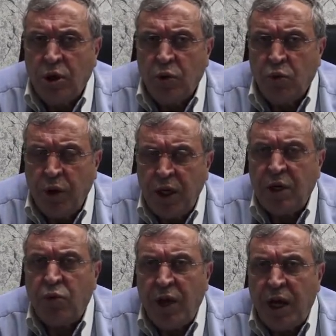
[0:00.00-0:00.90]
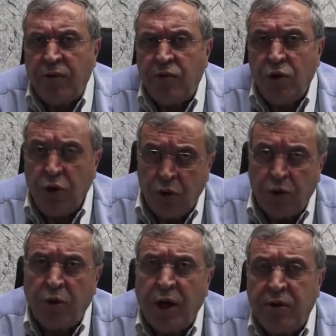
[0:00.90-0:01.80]
You create
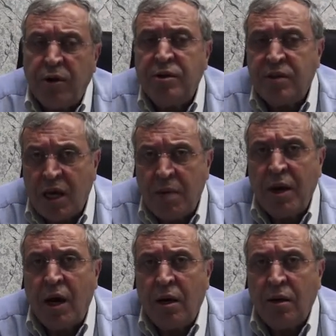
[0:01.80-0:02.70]
an ischemia